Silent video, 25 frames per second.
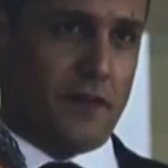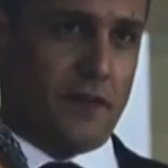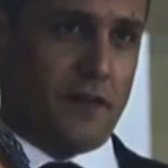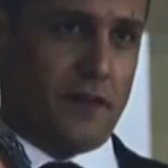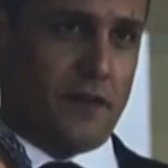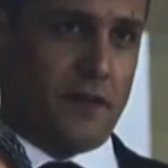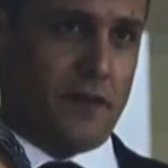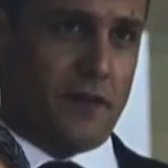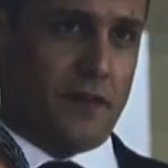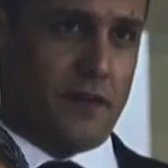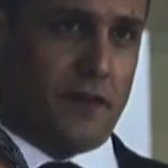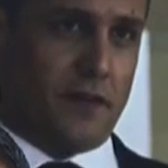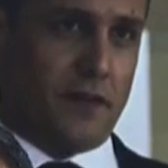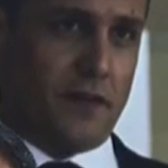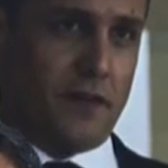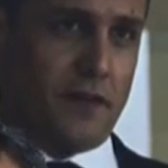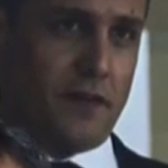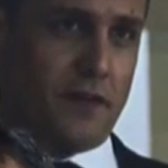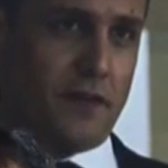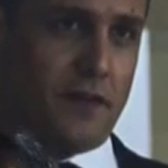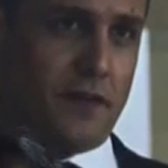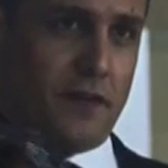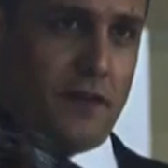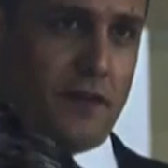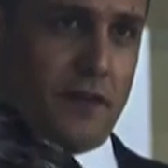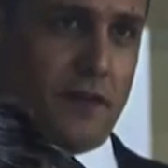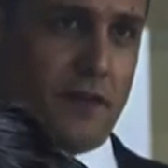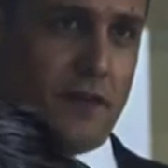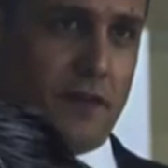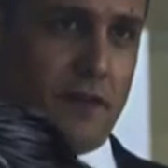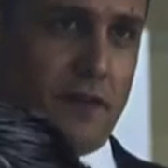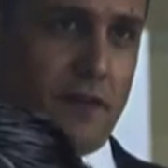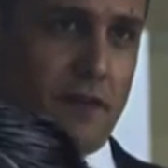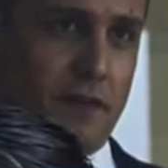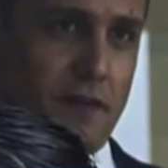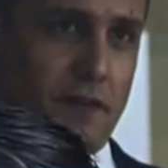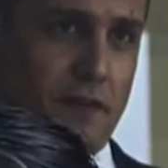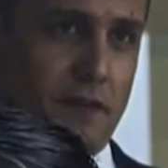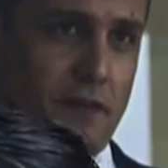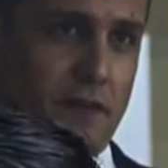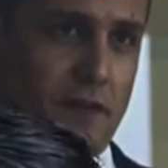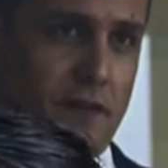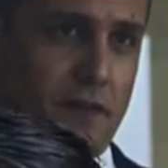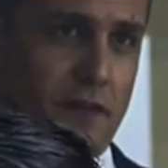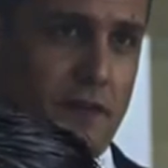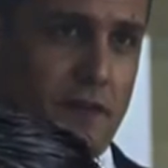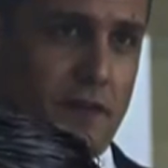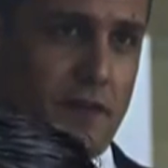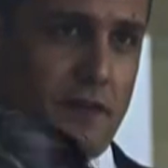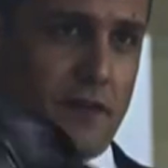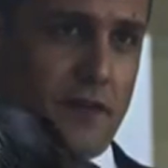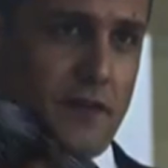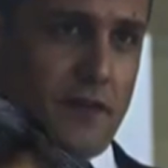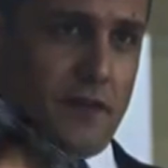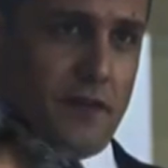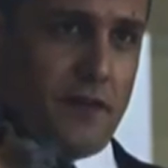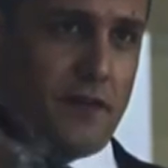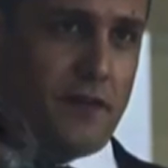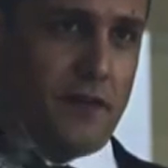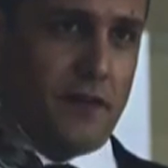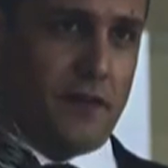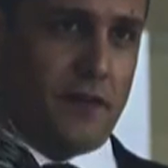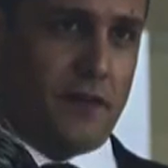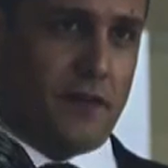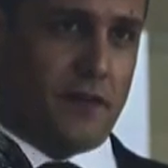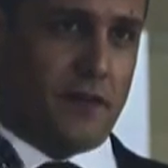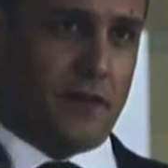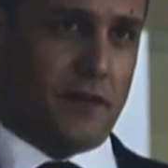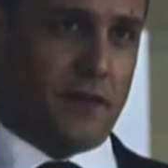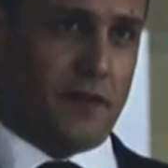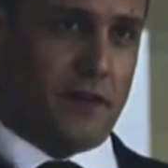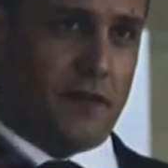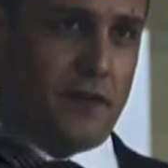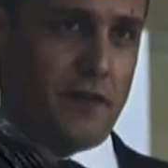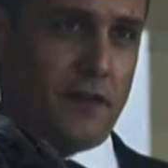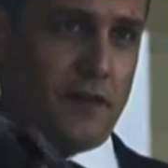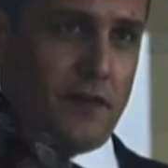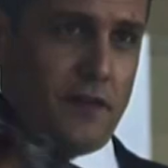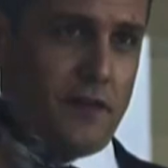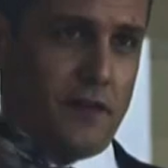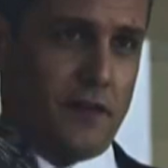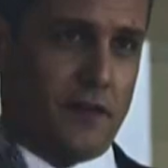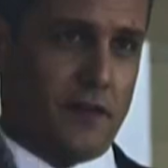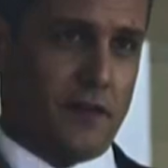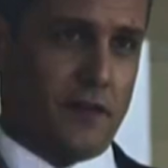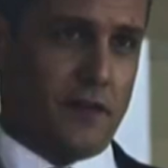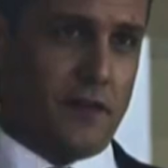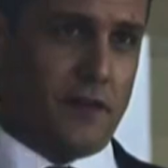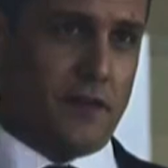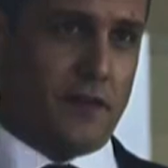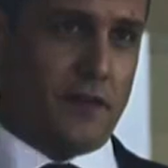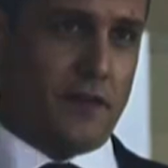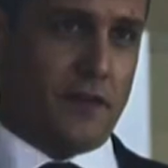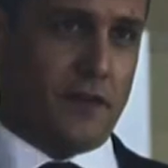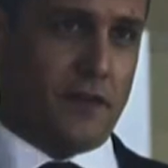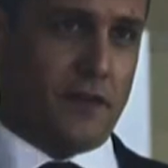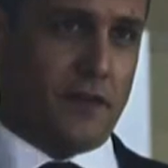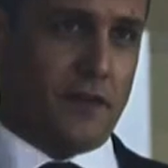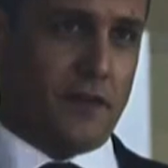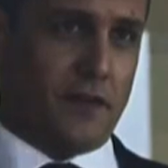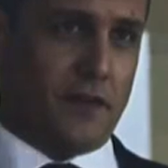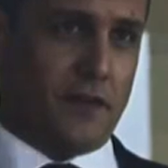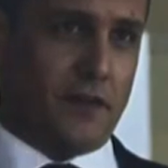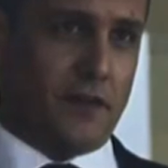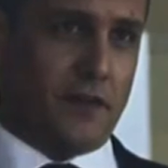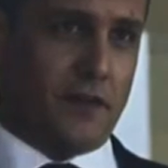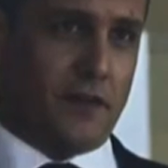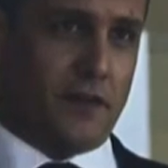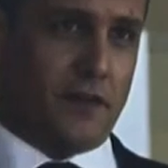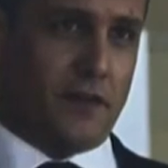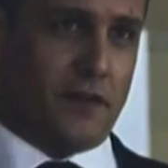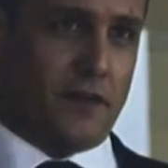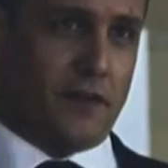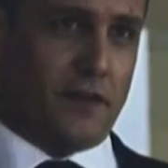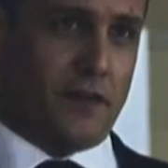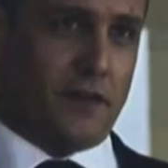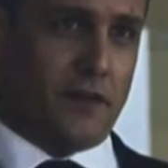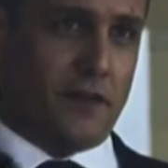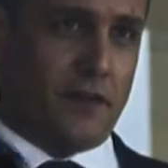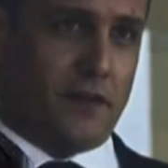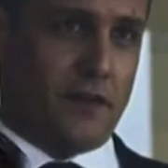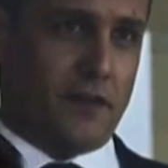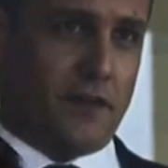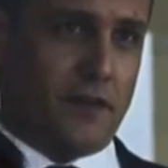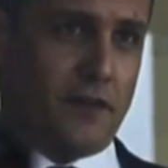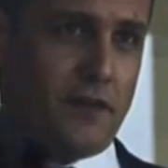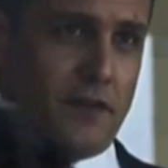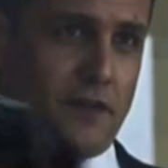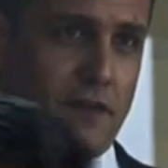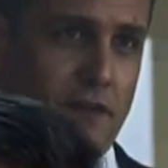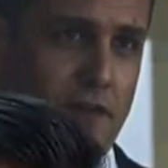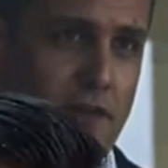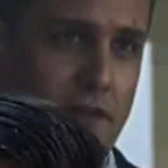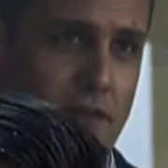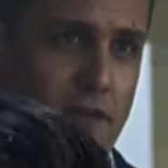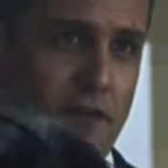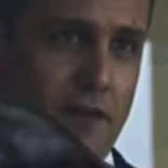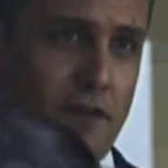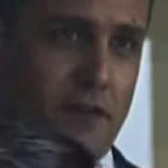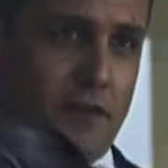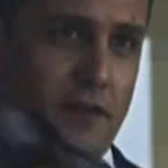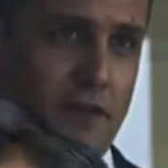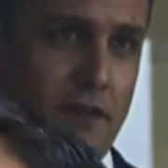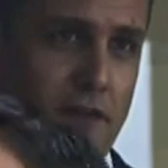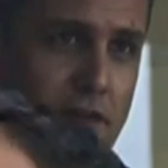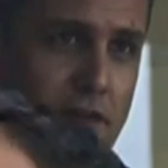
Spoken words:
(silent)